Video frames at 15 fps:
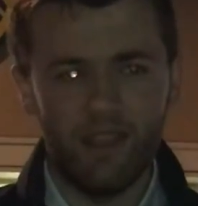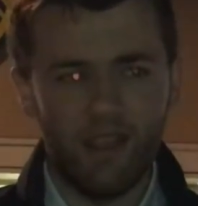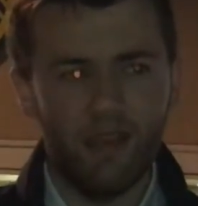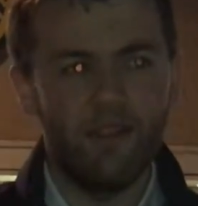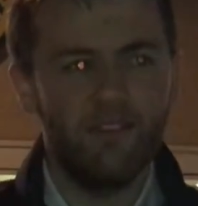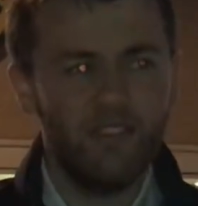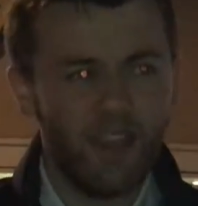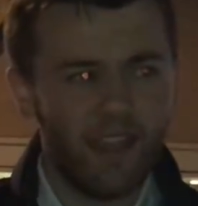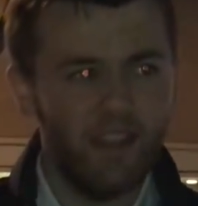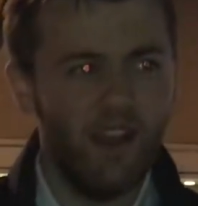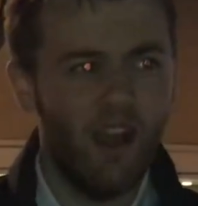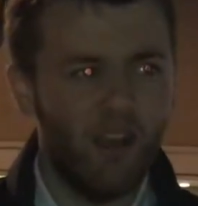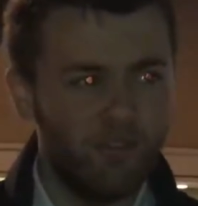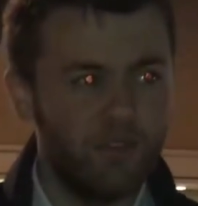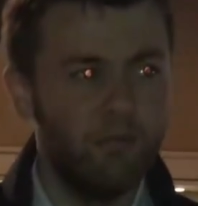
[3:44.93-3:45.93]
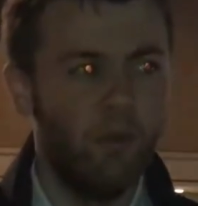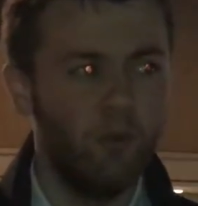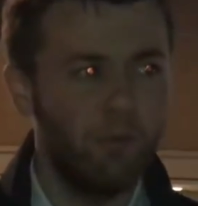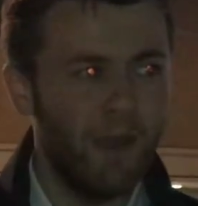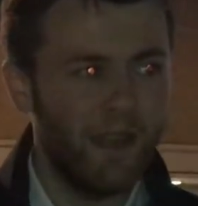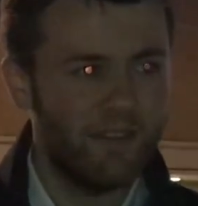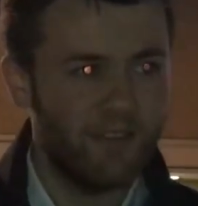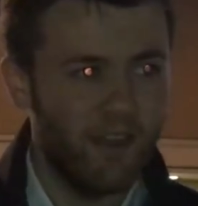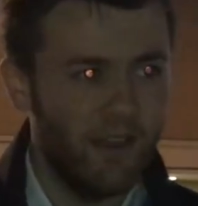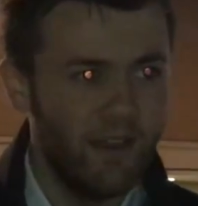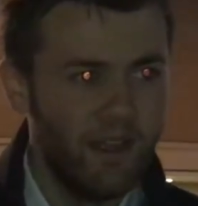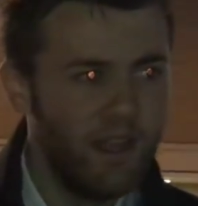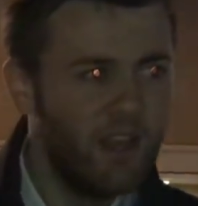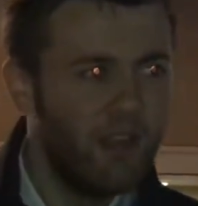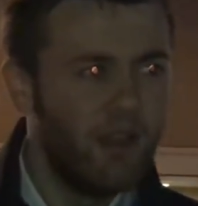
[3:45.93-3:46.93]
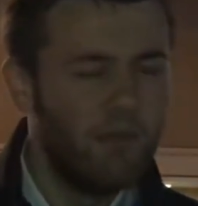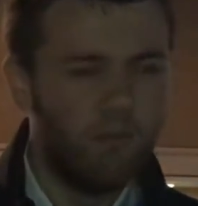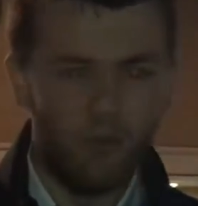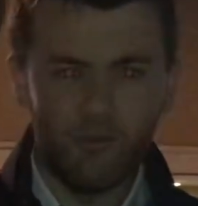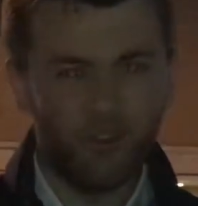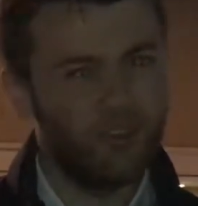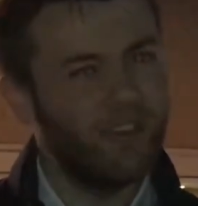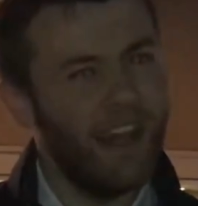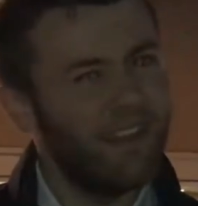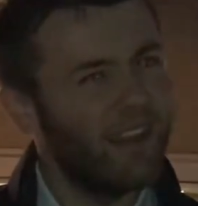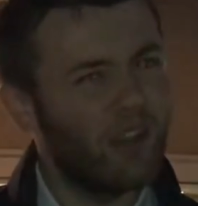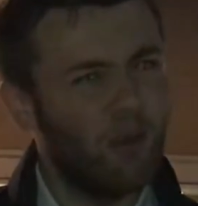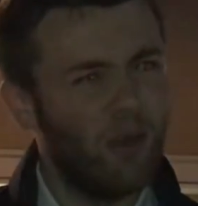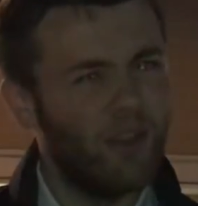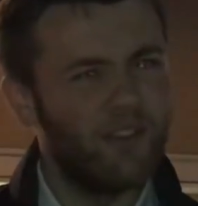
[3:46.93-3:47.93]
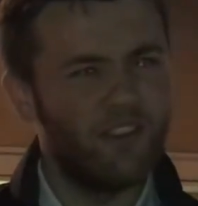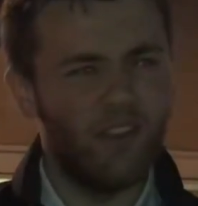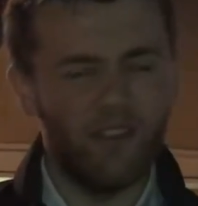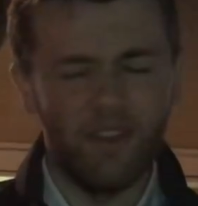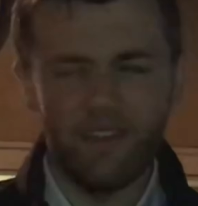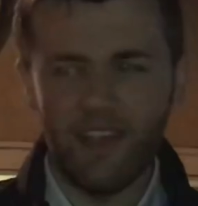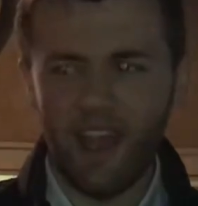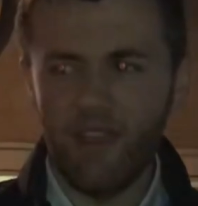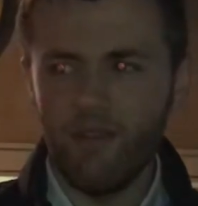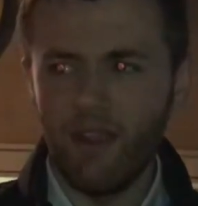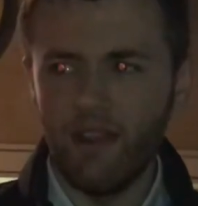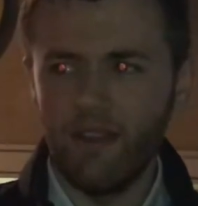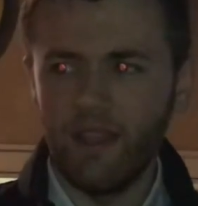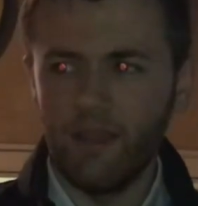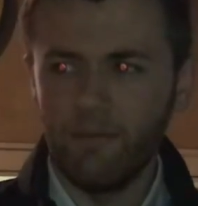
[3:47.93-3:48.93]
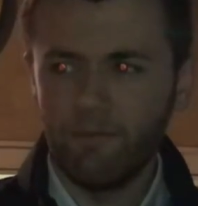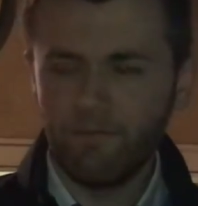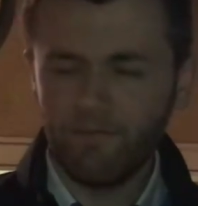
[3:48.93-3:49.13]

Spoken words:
You know, the second half was much better, but just lacked that quality on the day, really.